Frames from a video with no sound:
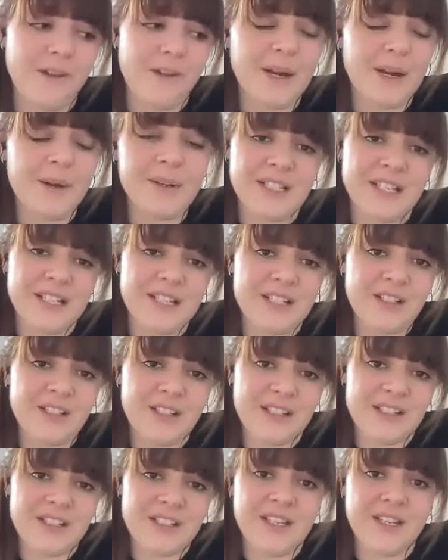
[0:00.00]
but I would take a
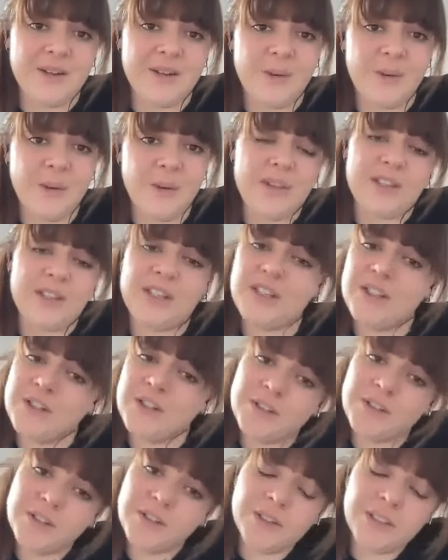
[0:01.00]
look and see who are the
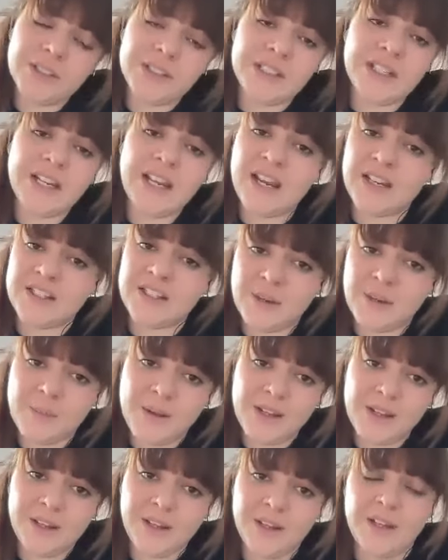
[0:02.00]
teachers unions engaging
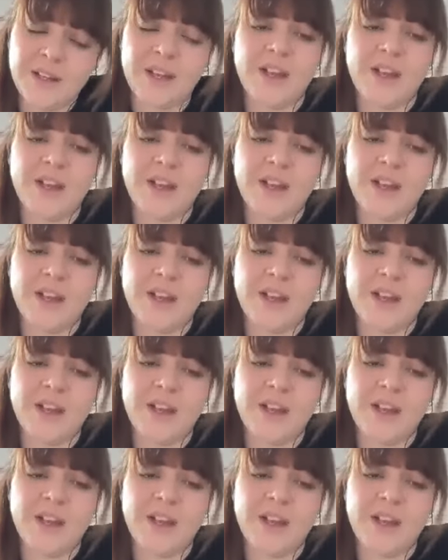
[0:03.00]
with,